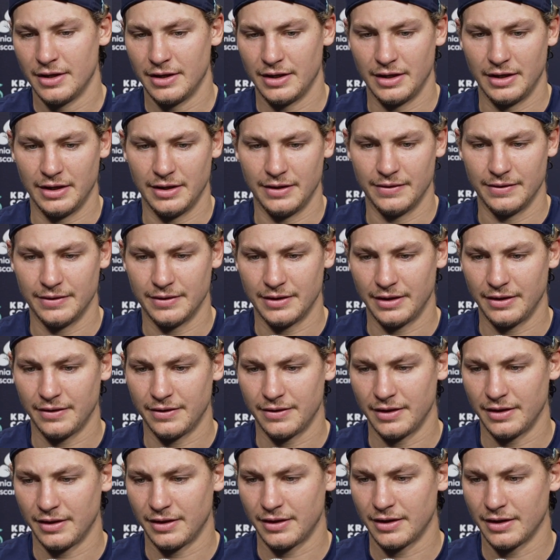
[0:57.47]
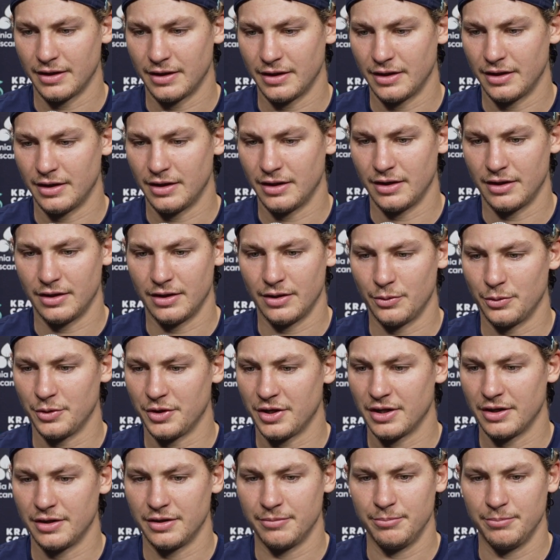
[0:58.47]
And I think we
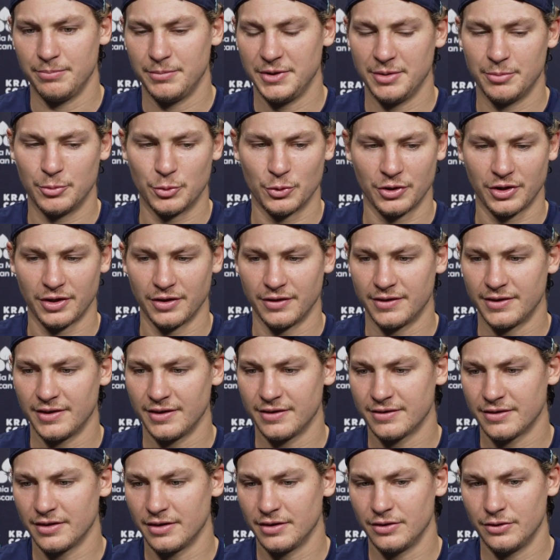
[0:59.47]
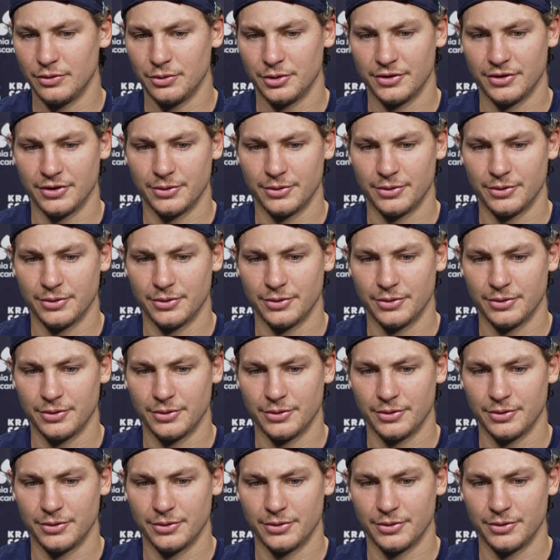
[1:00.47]
got to be more consistent, doing